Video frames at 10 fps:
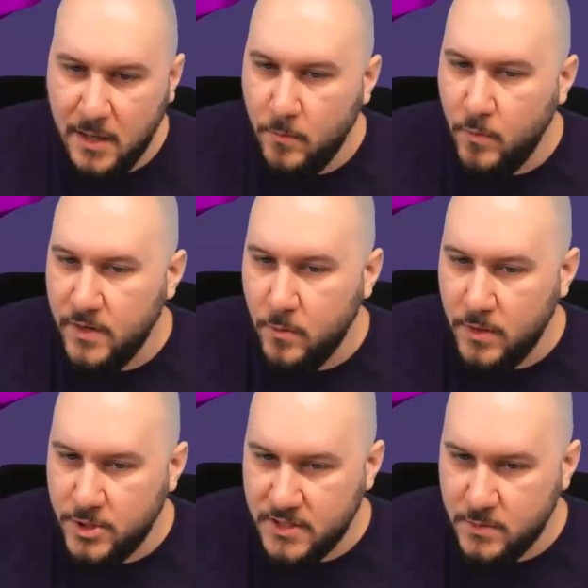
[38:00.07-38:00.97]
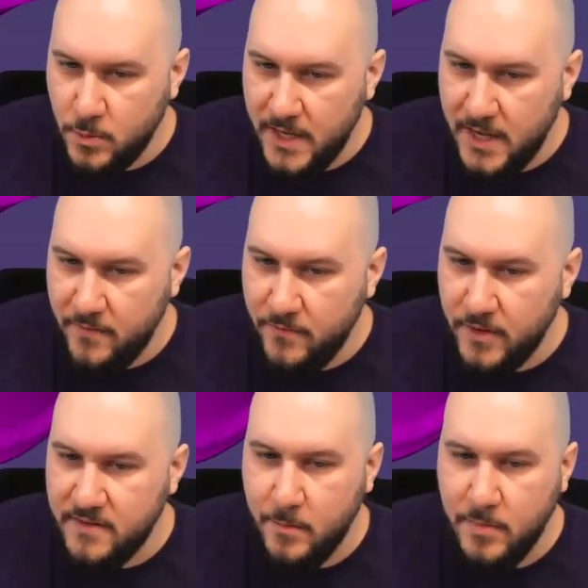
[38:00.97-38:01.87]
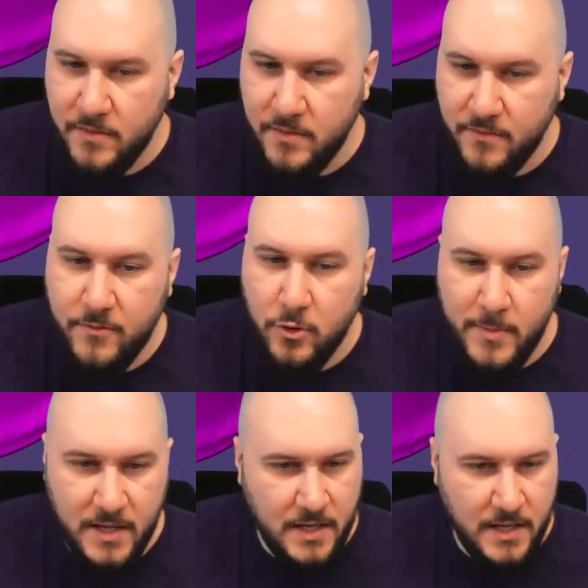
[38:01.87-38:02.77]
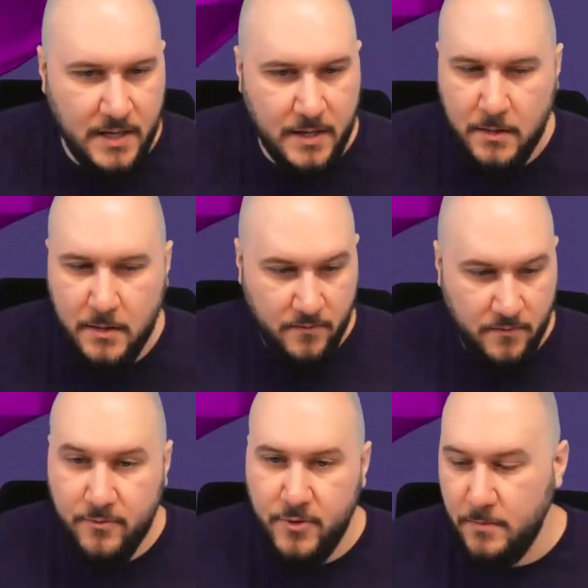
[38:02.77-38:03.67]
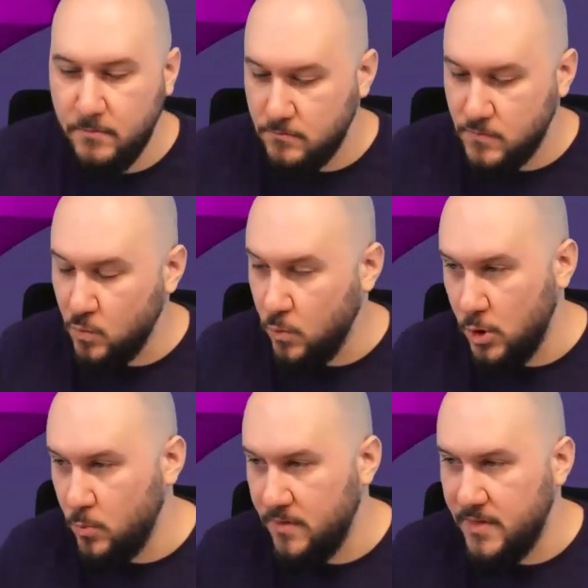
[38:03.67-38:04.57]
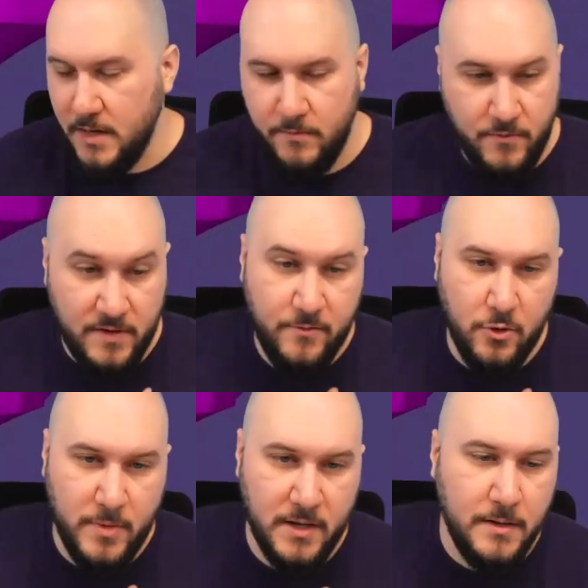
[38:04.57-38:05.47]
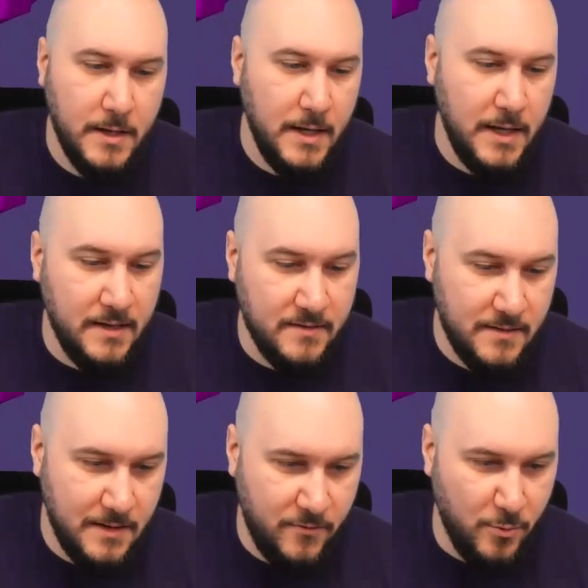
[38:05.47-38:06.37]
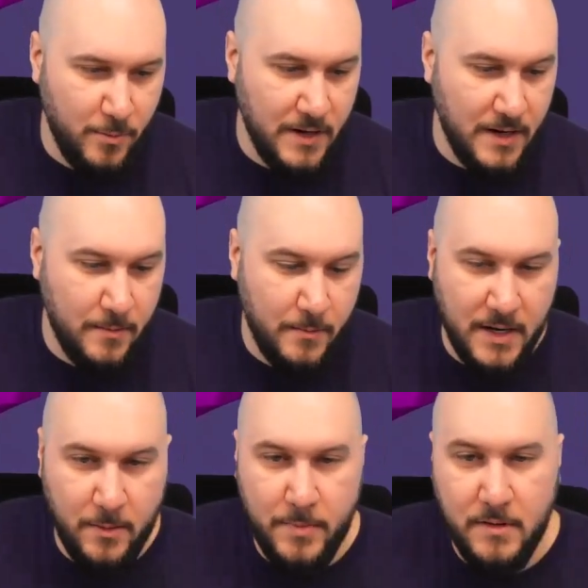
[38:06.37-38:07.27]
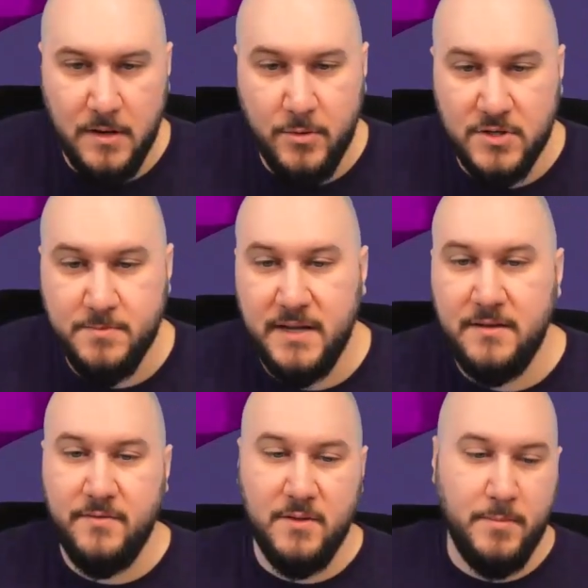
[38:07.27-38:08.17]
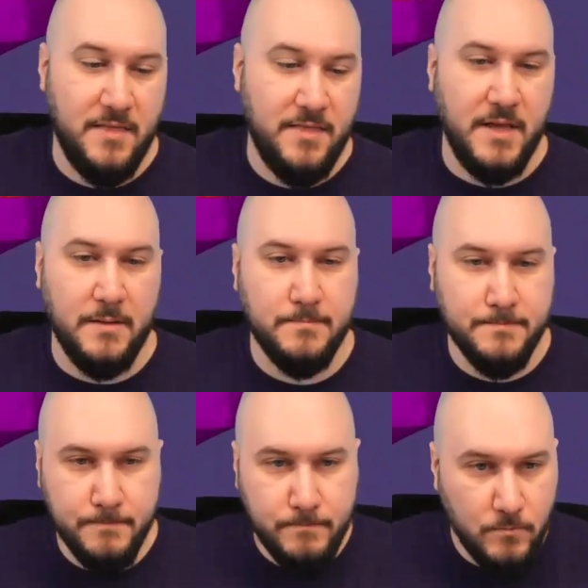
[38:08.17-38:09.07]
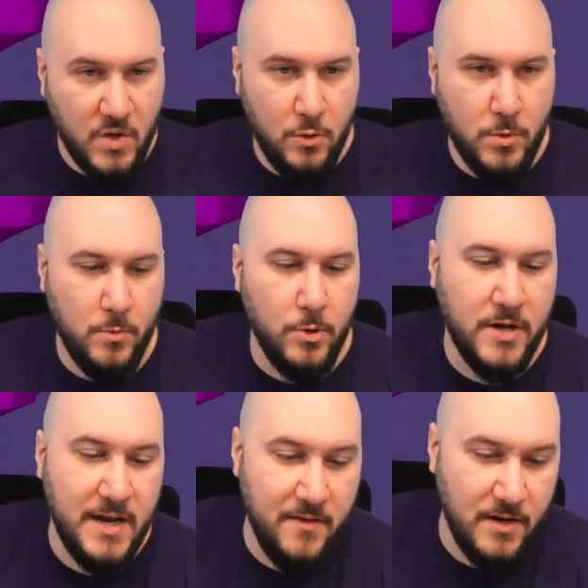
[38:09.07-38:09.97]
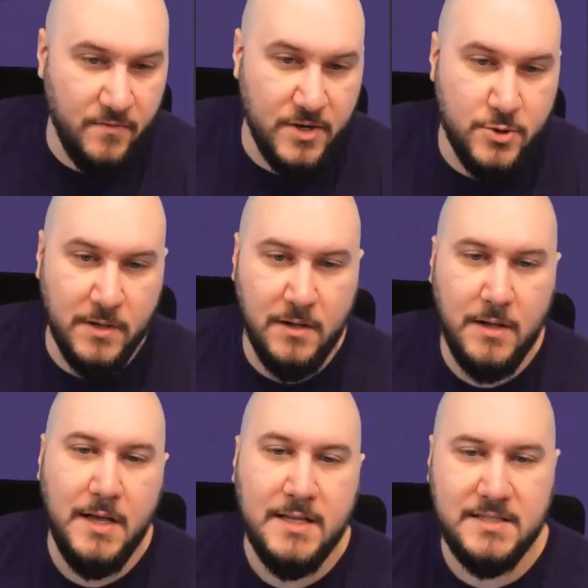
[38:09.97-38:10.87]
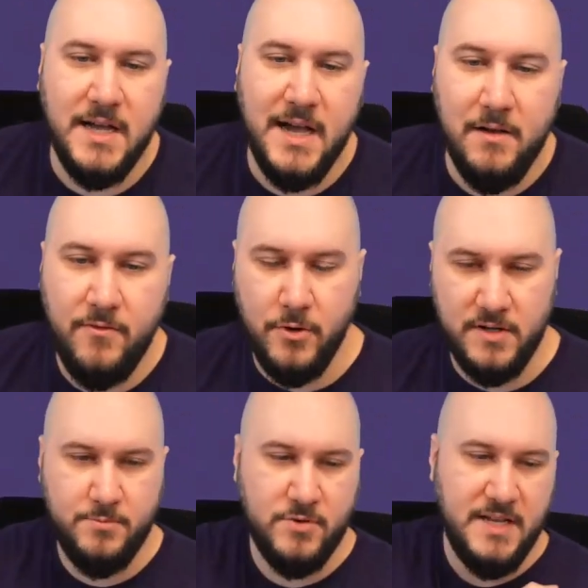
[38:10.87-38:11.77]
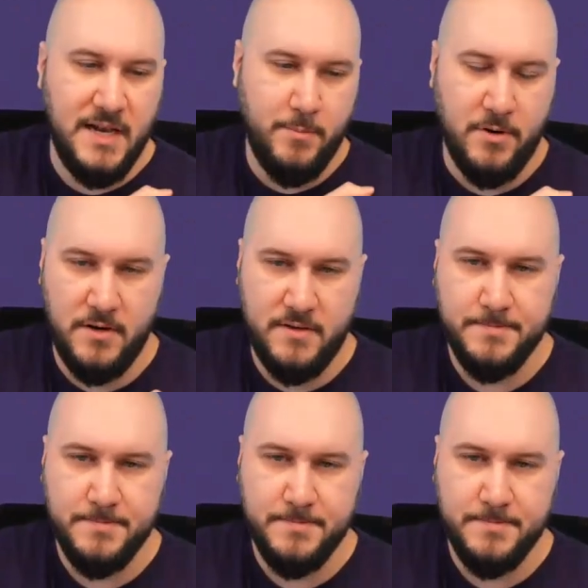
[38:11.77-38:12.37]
when you just want to have, for example, a free-forming here. Feel free to work with that. Free-forming is, from my perspective, the best thing. You want to work and have an individual style for this prosthetic part.